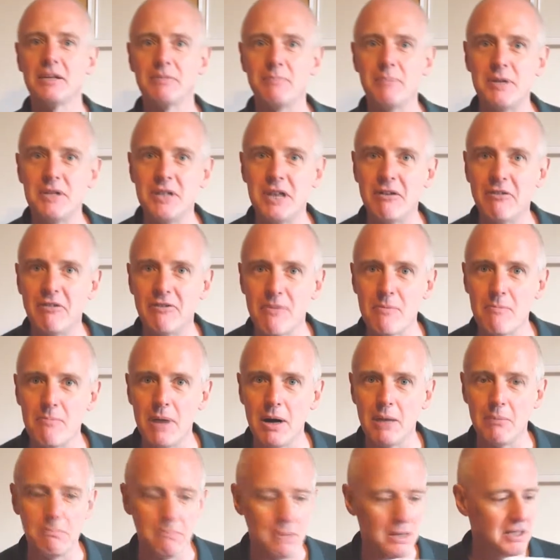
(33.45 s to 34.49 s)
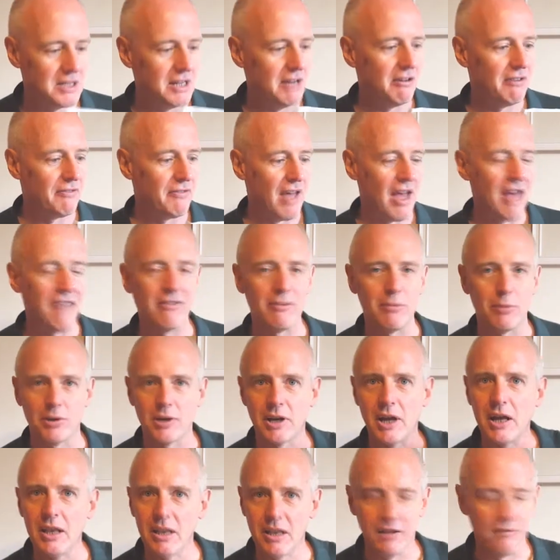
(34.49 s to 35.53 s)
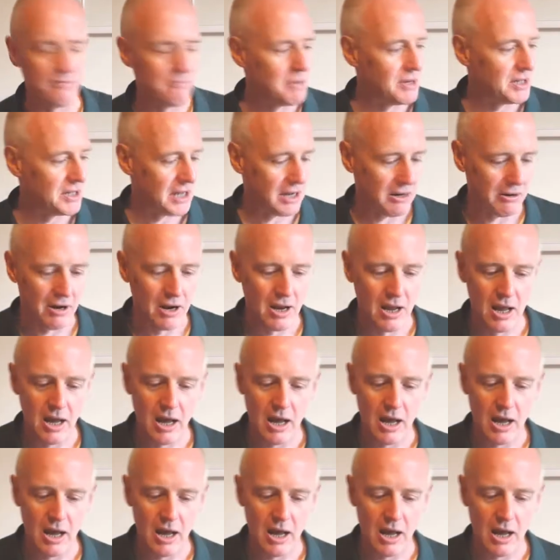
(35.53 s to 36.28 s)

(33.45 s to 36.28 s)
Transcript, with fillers: Madeira for mum, Madeira for everybody. I love Madeira.